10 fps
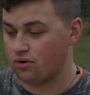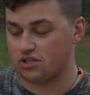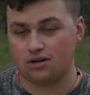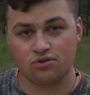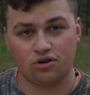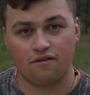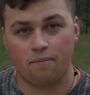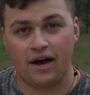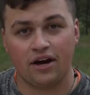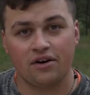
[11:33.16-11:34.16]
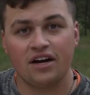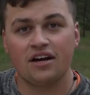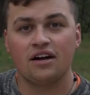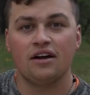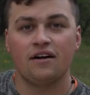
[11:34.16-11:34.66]
or some sort of a
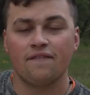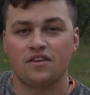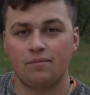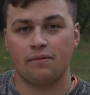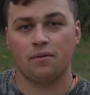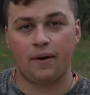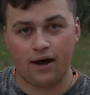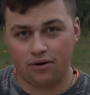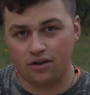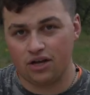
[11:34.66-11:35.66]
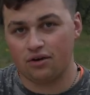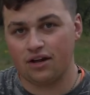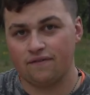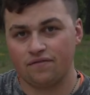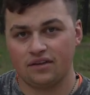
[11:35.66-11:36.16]
battery to be able to power the
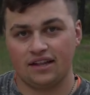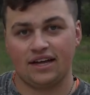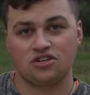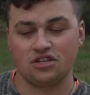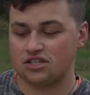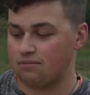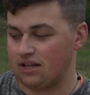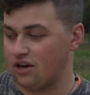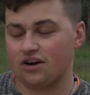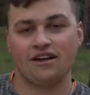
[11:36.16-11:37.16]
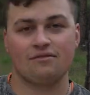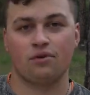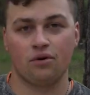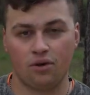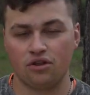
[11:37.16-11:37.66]
unit. And that's just something that you're gonna have to
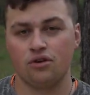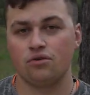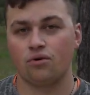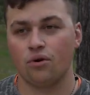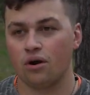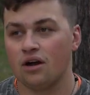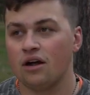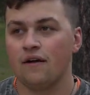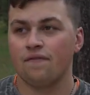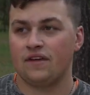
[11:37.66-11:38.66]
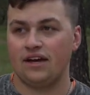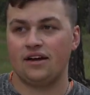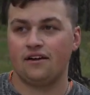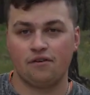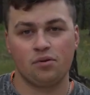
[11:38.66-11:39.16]
bring with you, or
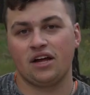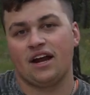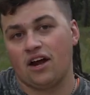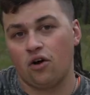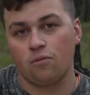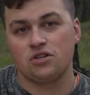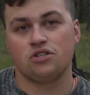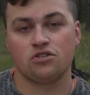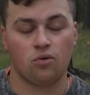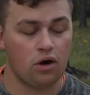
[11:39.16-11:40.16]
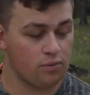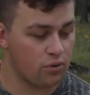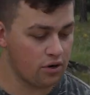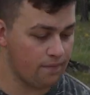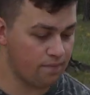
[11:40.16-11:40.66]
that if you're plugging it at home, just use the wall
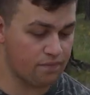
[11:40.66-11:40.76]
port.